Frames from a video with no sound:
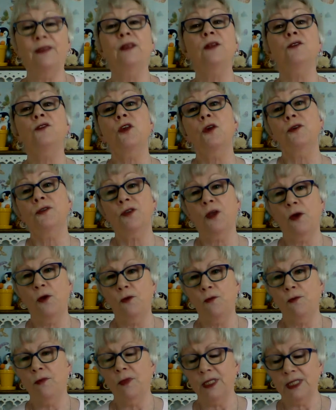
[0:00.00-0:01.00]
There's
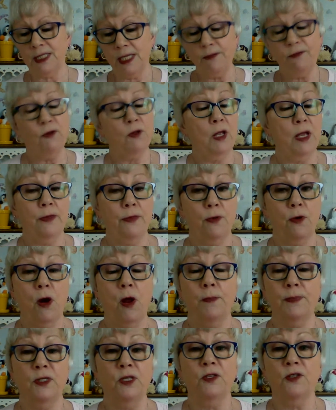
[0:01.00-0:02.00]
also several other
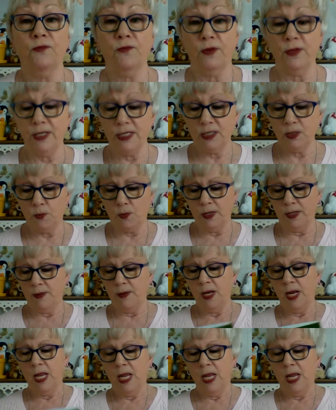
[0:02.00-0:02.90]
options for this one.